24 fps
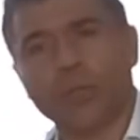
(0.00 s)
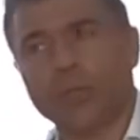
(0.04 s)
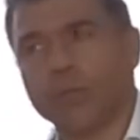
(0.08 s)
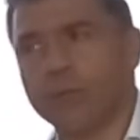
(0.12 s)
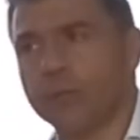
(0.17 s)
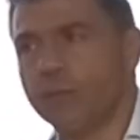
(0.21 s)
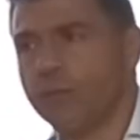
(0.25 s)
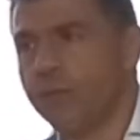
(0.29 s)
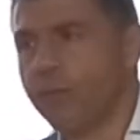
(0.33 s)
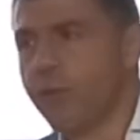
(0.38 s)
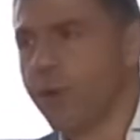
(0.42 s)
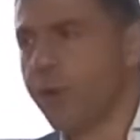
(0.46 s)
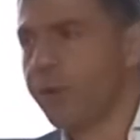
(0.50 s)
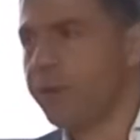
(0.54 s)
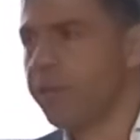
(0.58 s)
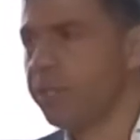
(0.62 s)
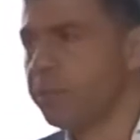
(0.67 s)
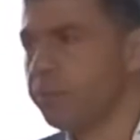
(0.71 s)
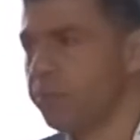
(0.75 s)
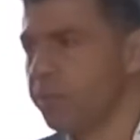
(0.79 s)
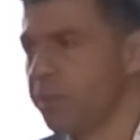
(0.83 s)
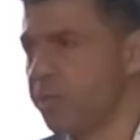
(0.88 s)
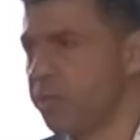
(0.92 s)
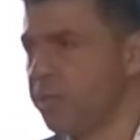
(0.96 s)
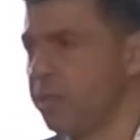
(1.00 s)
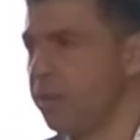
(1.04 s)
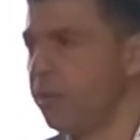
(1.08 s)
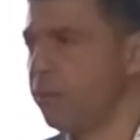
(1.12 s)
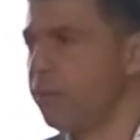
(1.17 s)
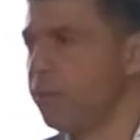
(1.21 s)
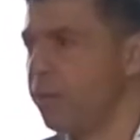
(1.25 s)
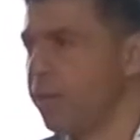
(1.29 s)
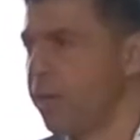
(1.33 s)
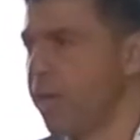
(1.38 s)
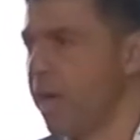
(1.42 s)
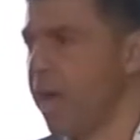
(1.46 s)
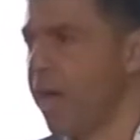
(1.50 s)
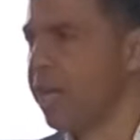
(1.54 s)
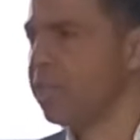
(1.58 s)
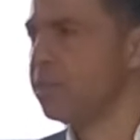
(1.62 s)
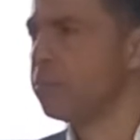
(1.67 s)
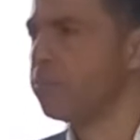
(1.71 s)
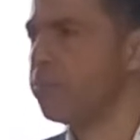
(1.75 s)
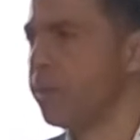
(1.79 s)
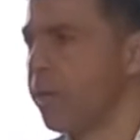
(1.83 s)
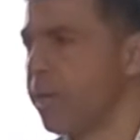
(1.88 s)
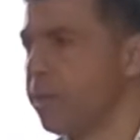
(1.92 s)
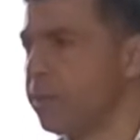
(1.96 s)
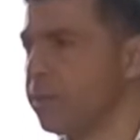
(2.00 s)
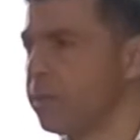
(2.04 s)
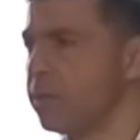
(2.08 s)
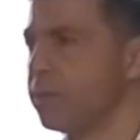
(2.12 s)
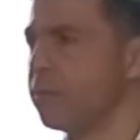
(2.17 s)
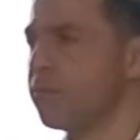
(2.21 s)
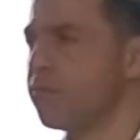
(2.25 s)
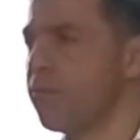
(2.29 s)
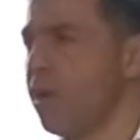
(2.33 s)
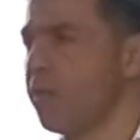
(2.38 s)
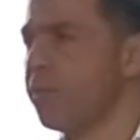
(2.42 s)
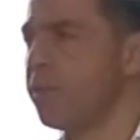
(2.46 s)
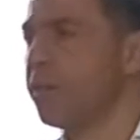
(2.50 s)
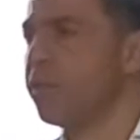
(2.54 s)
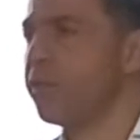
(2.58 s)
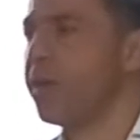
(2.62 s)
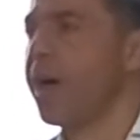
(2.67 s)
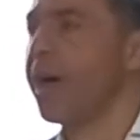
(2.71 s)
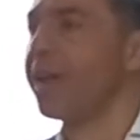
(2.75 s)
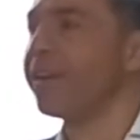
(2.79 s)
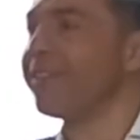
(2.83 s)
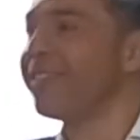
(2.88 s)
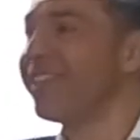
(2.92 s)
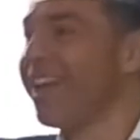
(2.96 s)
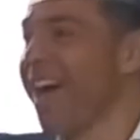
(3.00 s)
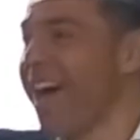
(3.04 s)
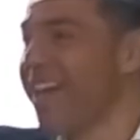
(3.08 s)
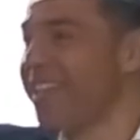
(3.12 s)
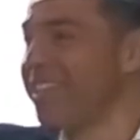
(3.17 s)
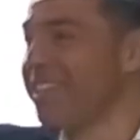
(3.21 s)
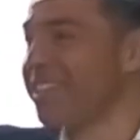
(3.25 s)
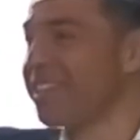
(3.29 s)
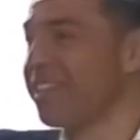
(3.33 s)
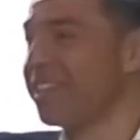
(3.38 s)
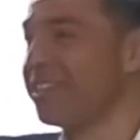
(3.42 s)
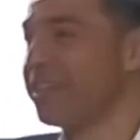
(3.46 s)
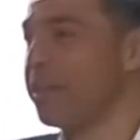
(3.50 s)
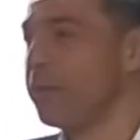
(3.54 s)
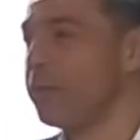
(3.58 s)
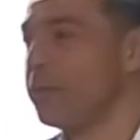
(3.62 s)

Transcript: to very specific aspects rather than answering the